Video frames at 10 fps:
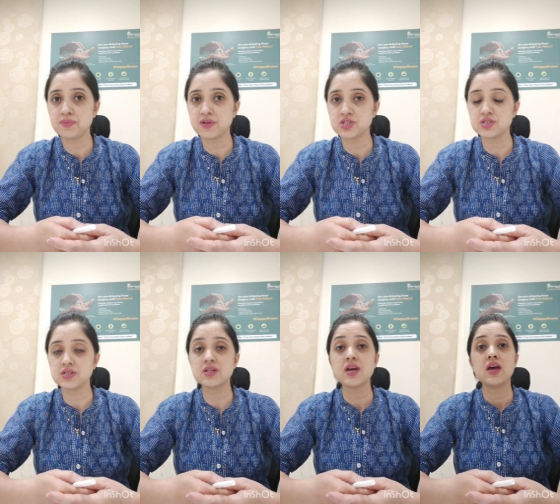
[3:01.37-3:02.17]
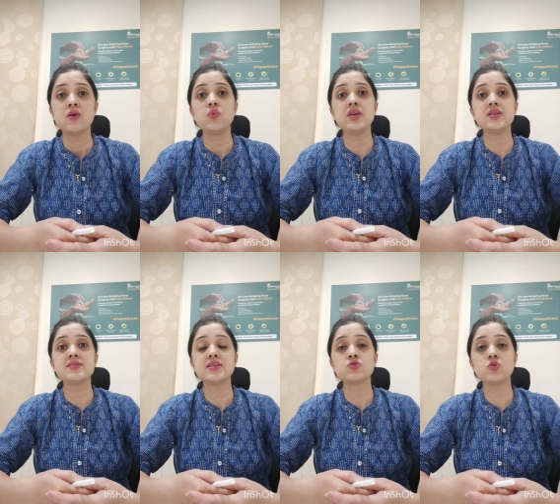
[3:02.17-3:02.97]
patient. We
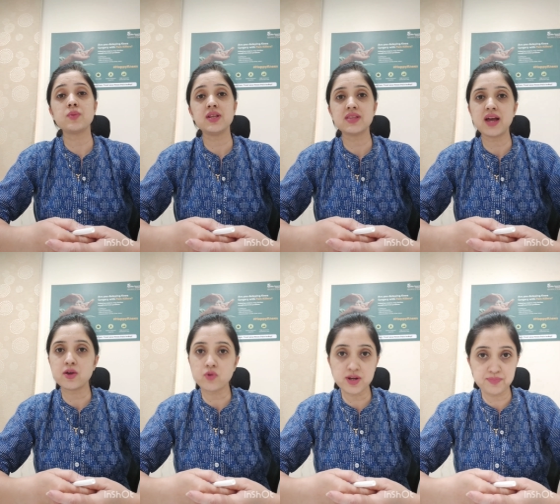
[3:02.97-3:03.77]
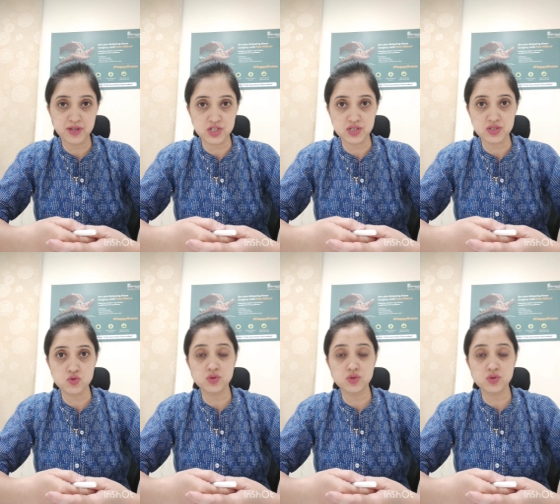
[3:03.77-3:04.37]
see so many thyroid patients.